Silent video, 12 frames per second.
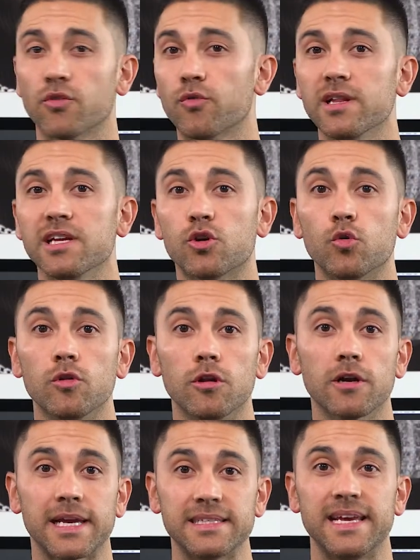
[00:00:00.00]
a really cool
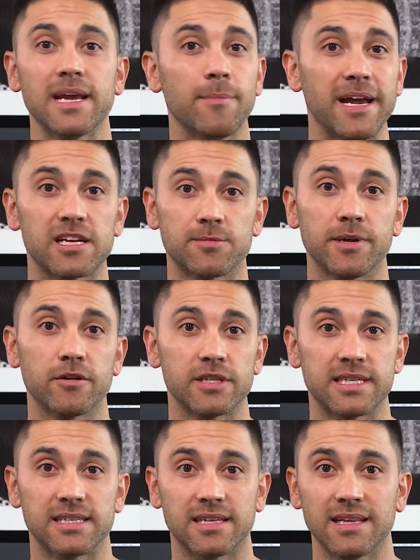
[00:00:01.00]
look and take my
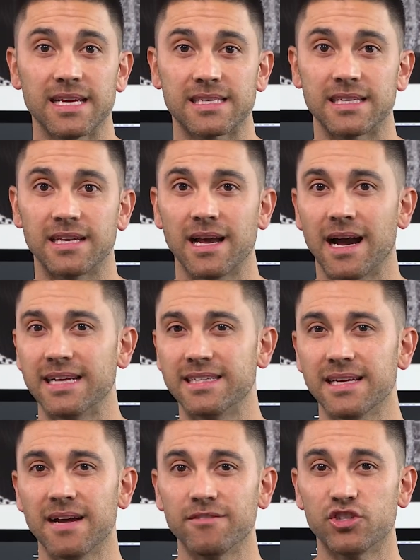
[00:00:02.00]
experience as a lesson. I
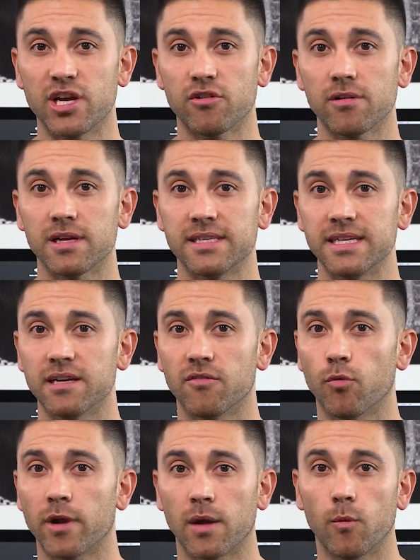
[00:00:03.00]
did have a general idea
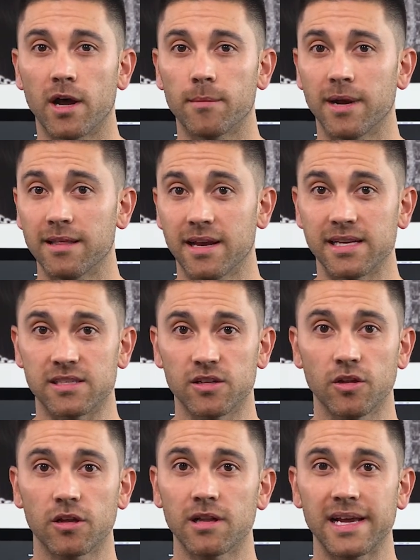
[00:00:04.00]
of what I wanted my lighting
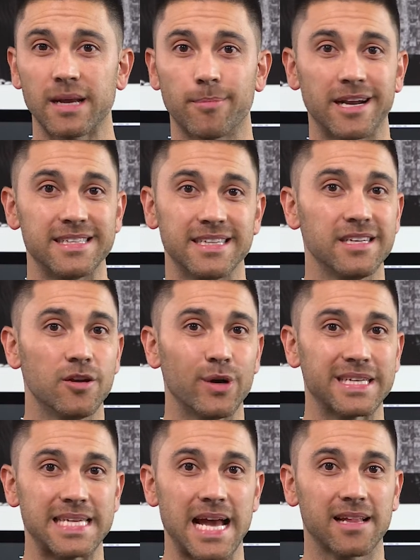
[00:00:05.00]
to look like, but I didn't know
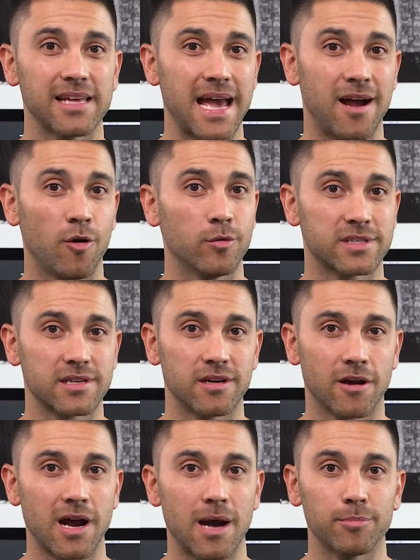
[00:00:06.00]
exactly how I was
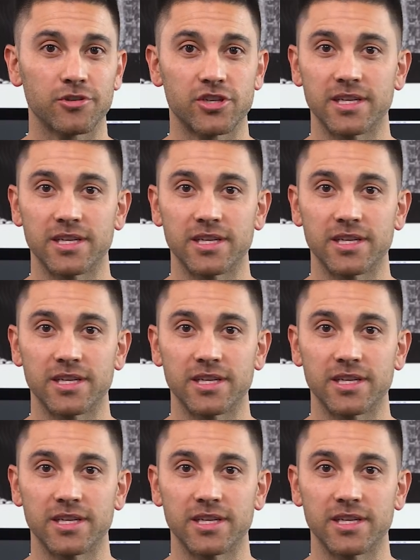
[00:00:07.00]
gonna accomplish